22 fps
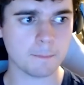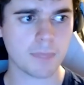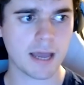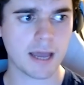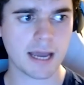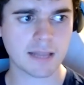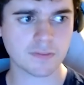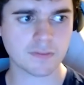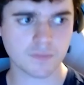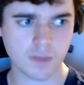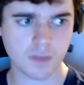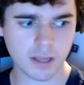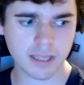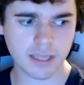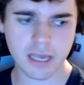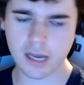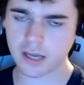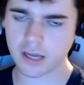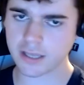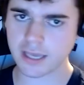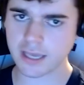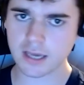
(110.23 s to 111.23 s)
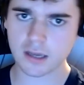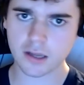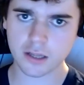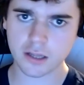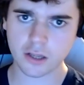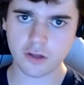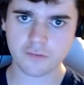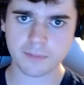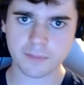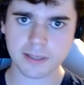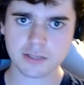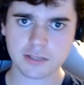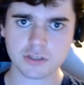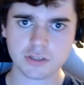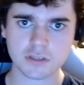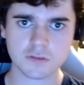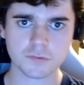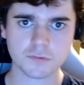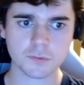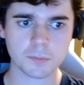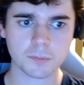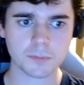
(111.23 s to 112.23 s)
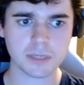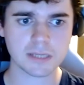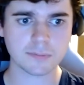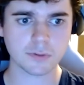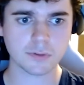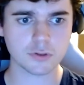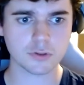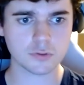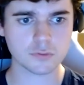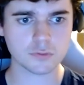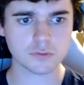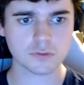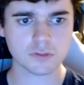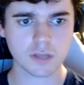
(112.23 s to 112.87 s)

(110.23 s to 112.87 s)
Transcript: And I get a lot of messages from people who